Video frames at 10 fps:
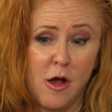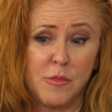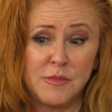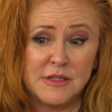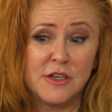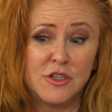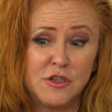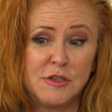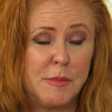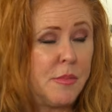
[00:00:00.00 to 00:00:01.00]
album is like
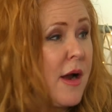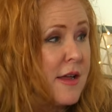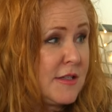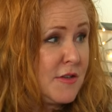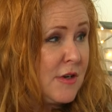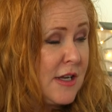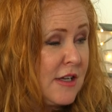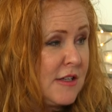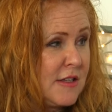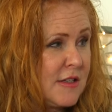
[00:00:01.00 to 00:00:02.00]
due to be pressed and
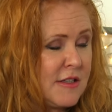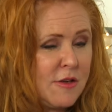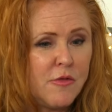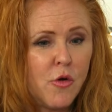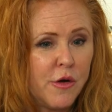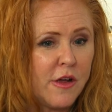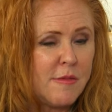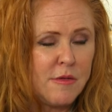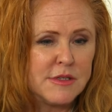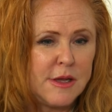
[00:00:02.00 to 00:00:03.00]
released, and so we've got to
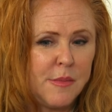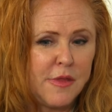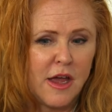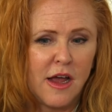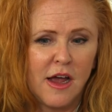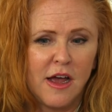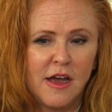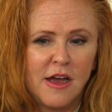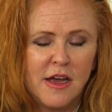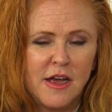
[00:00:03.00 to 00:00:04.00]
come up with something.
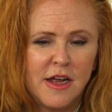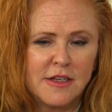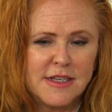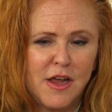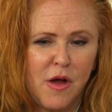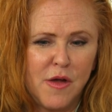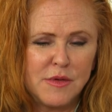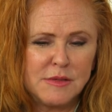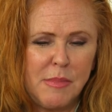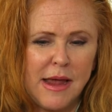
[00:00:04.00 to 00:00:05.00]
And so I was